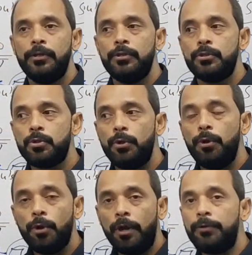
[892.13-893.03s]
so
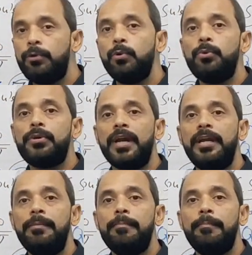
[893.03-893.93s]
not to
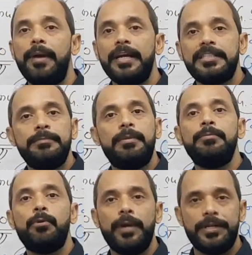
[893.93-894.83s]
try
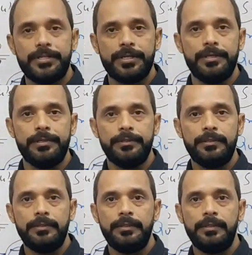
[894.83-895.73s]
maximum question,
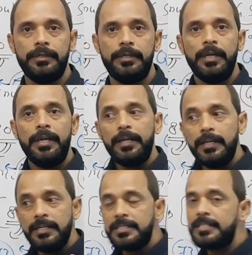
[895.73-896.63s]

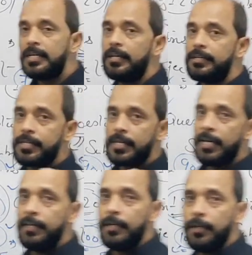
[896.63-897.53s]
instead
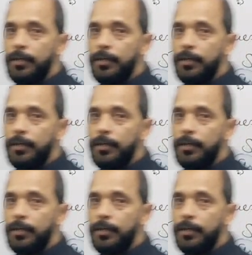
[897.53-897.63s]
try